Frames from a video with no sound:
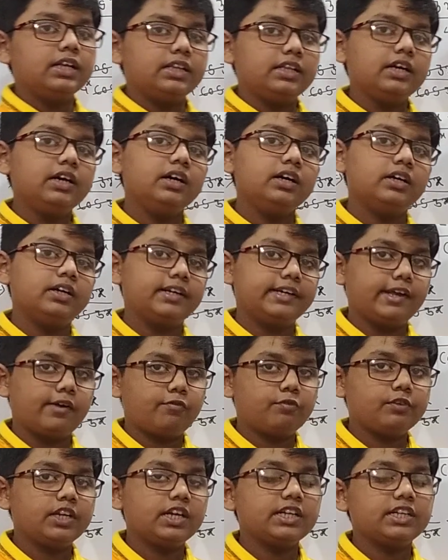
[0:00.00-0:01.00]
the
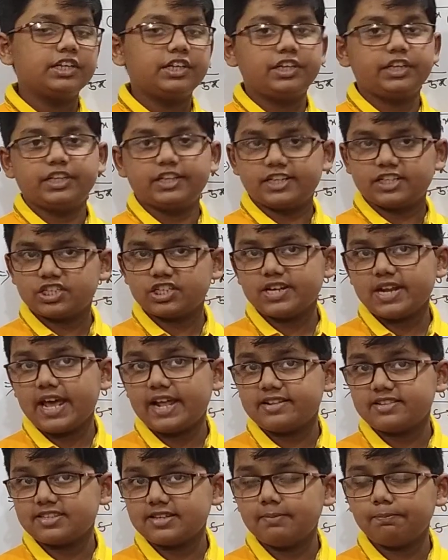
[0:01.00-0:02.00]
definite integration
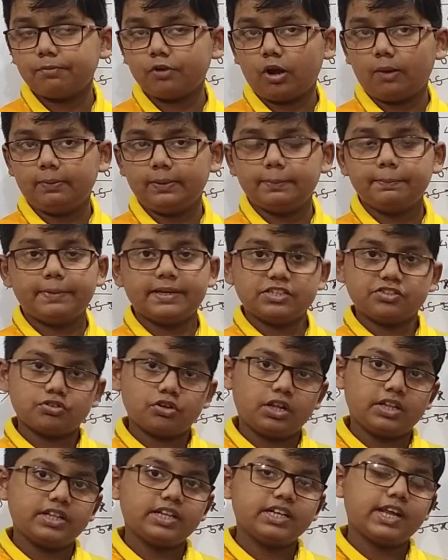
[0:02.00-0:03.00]
and some problem based
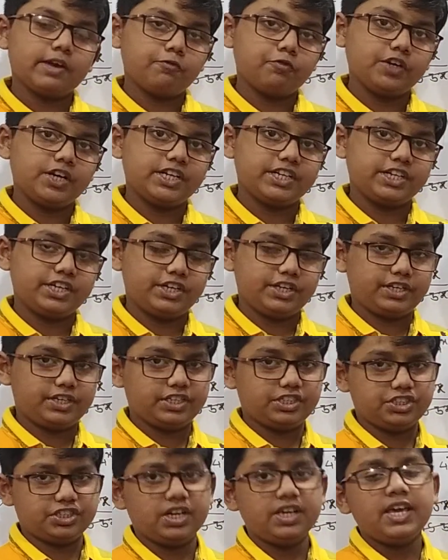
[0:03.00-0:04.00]
on the definite
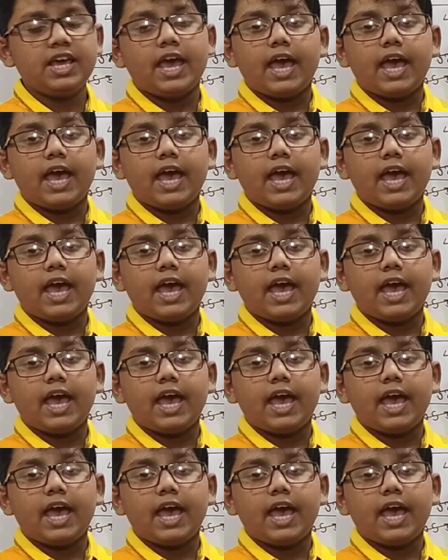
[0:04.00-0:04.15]
integration.